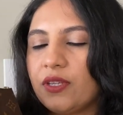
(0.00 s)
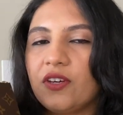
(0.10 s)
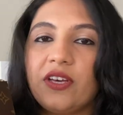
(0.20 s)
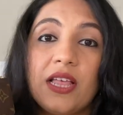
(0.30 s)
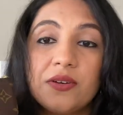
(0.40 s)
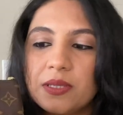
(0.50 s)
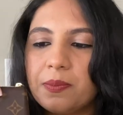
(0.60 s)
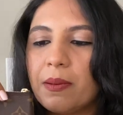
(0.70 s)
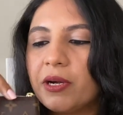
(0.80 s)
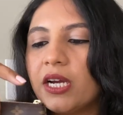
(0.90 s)
Okay, that was a
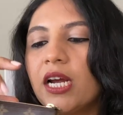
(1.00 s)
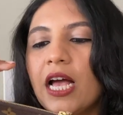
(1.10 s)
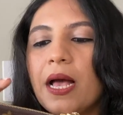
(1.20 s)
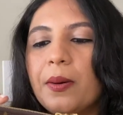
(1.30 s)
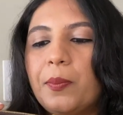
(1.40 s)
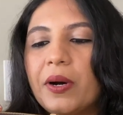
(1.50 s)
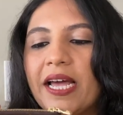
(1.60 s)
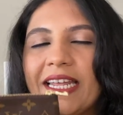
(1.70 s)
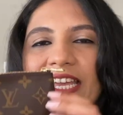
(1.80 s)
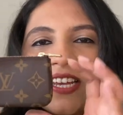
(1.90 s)
bummer.
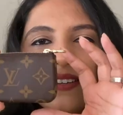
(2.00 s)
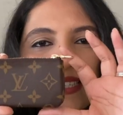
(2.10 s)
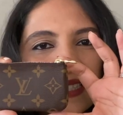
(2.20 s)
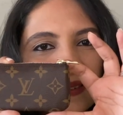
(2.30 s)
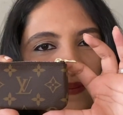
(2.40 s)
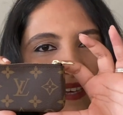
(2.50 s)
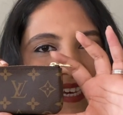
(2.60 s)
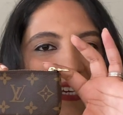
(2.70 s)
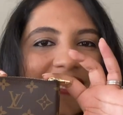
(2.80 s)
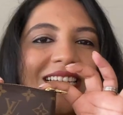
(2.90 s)
But here's the
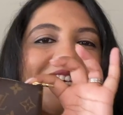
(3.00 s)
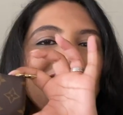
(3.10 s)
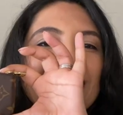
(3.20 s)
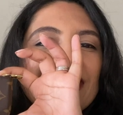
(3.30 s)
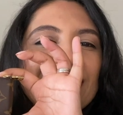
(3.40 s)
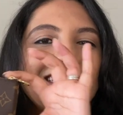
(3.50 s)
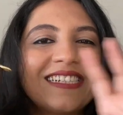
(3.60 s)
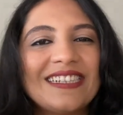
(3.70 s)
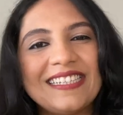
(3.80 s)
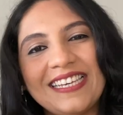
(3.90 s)
piece. It's a
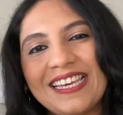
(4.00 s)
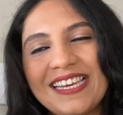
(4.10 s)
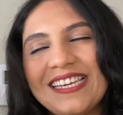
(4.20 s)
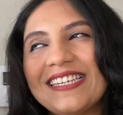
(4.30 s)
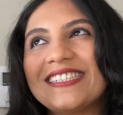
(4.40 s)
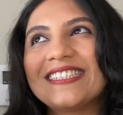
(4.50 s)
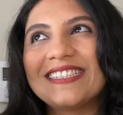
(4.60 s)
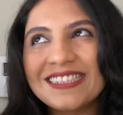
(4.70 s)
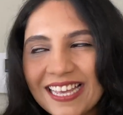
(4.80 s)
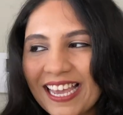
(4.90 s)
key
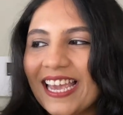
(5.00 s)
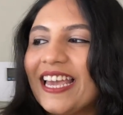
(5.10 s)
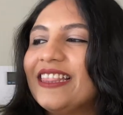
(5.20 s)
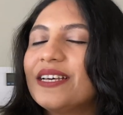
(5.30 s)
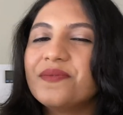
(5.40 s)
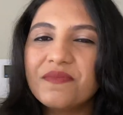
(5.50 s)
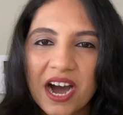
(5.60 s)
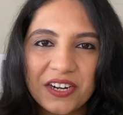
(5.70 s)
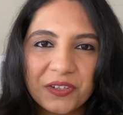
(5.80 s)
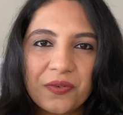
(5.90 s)
clay in the
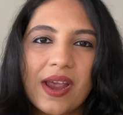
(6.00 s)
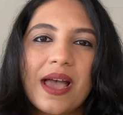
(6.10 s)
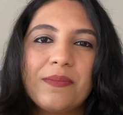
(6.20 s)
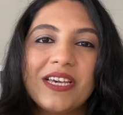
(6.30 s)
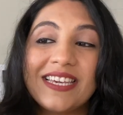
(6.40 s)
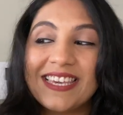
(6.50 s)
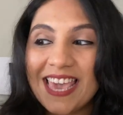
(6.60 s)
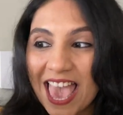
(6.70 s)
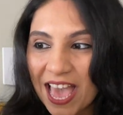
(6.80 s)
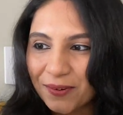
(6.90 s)
Monogram
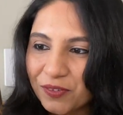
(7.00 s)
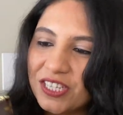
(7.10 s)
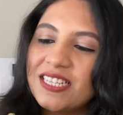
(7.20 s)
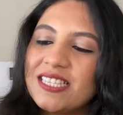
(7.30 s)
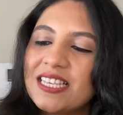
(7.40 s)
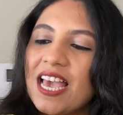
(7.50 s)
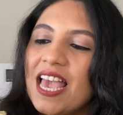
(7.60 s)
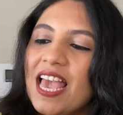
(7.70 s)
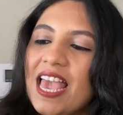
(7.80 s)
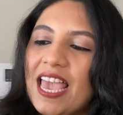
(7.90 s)
canvas.
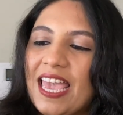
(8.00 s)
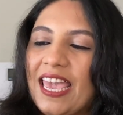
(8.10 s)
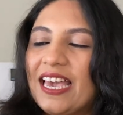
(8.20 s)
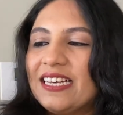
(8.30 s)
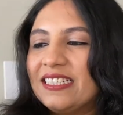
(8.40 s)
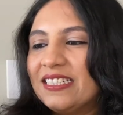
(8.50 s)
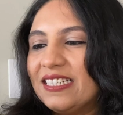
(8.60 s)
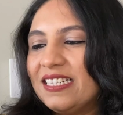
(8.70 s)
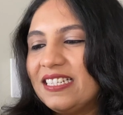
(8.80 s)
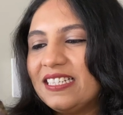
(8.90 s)

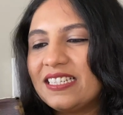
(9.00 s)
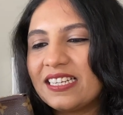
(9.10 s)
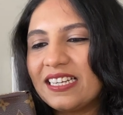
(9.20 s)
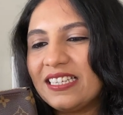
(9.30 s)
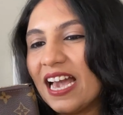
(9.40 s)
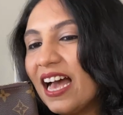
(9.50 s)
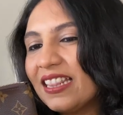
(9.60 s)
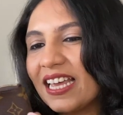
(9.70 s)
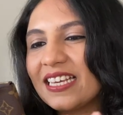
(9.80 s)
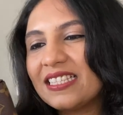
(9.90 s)
And yeah,
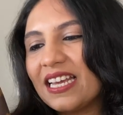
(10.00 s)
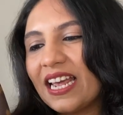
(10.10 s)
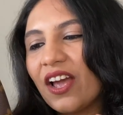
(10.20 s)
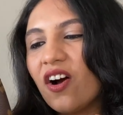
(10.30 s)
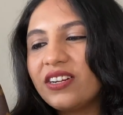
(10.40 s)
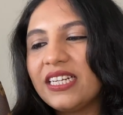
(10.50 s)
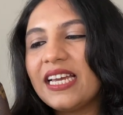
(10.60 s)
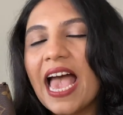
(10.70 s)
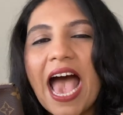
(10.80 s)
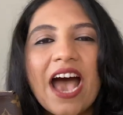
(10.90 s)
like I said, I
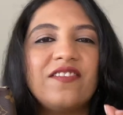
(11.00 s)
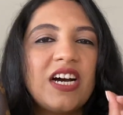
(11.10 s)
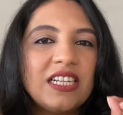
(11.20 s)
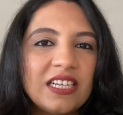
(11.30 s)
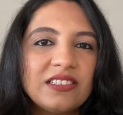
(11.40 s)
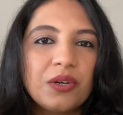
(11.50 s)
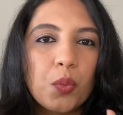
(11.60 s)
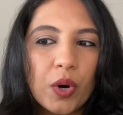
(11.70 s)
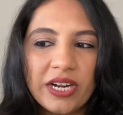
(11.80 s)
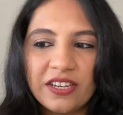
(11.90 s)
already have another
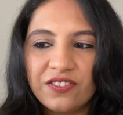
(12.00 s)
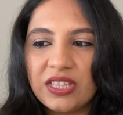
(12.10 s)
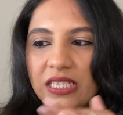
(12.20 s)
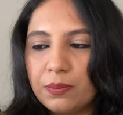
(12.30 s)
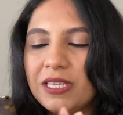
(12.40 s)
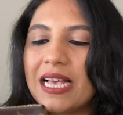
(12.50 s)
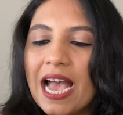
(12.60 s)
one of this piece.